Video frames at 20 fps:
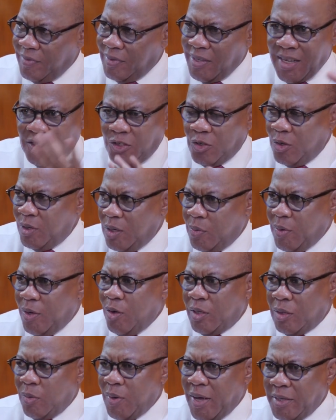That's the only way.
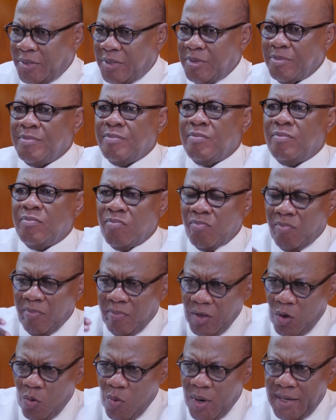Otherwise,
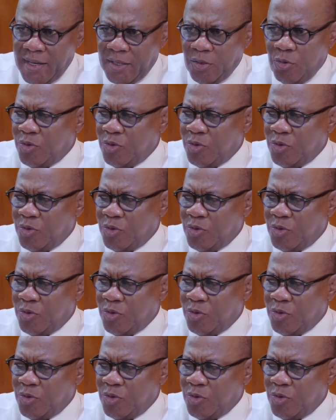Wale Edun